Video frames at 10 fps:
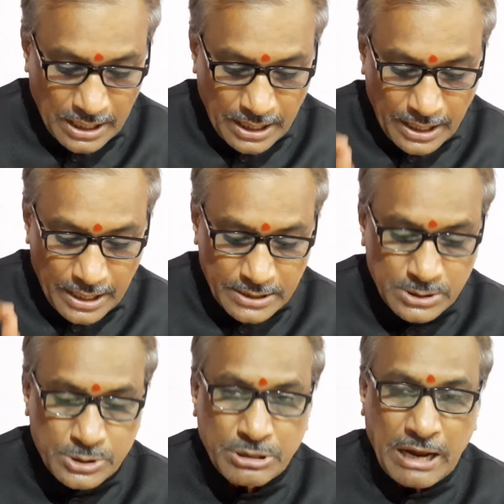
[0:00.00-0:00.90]

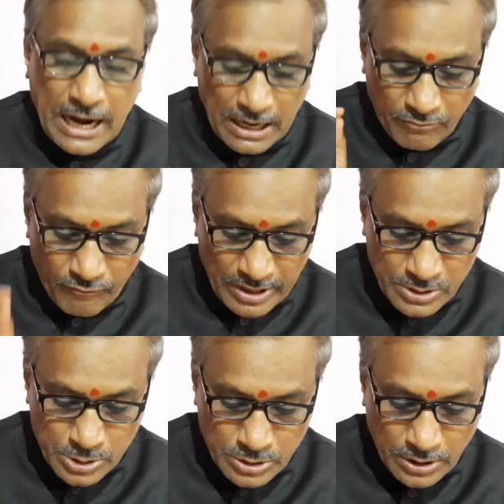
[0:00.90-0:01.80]
East and
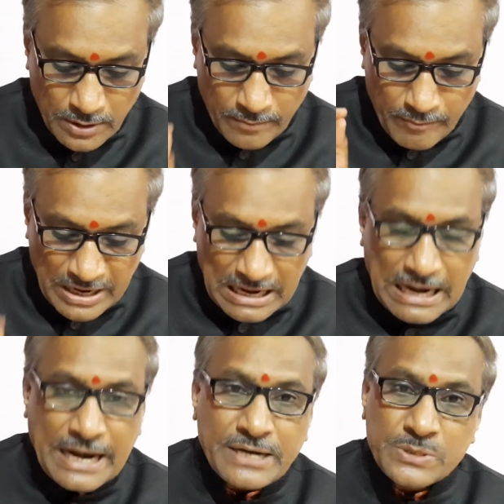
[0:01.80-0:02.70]
West
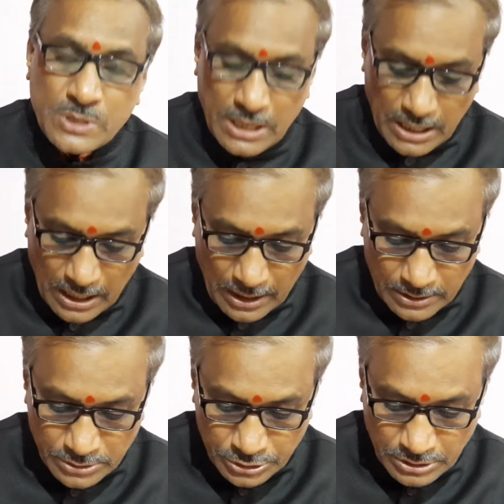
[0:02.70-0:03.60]
Midlands
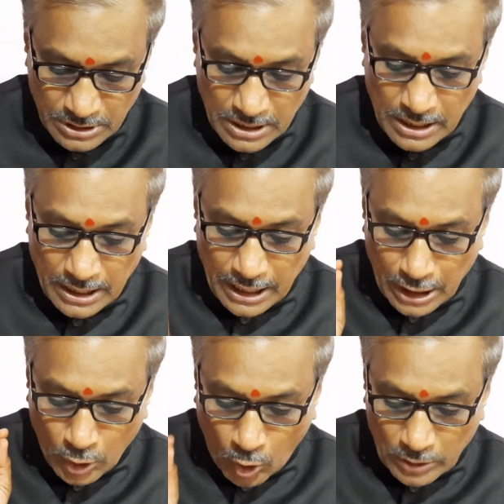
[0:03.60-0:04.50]
English, in
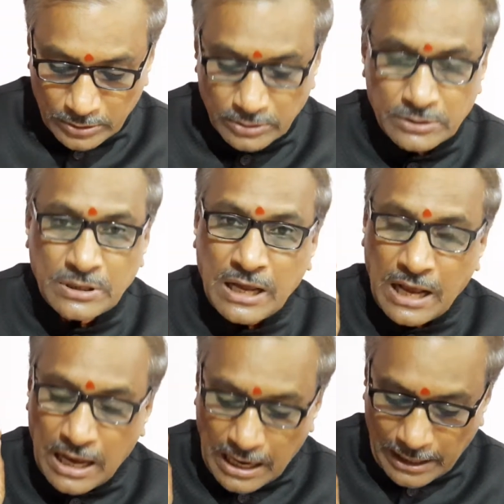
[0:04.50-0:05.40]
Northern
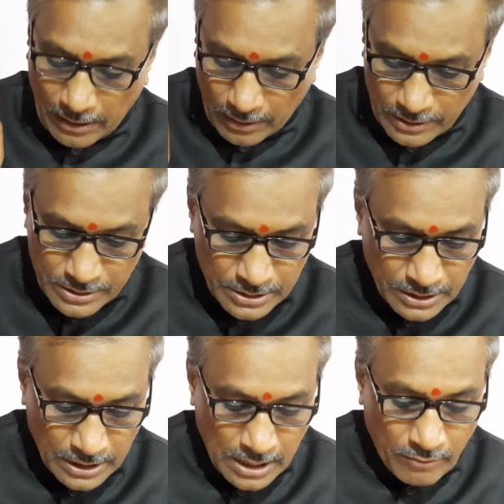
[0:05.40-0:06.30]
Ireland,
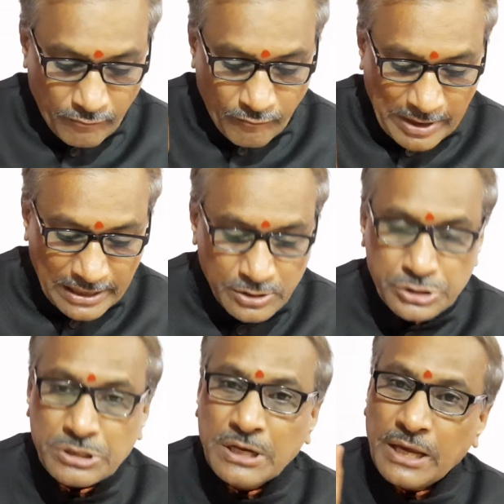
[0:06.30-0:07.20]
Welsh
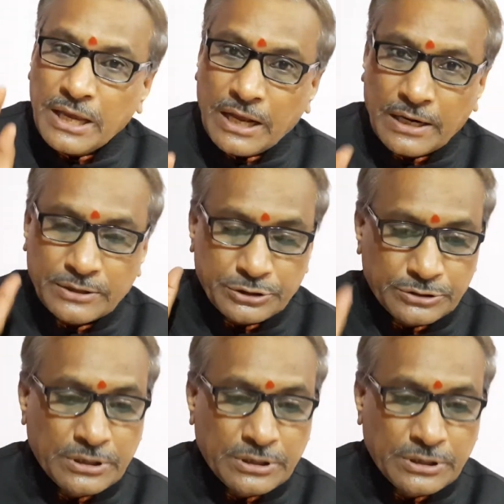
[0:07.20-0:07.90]
English.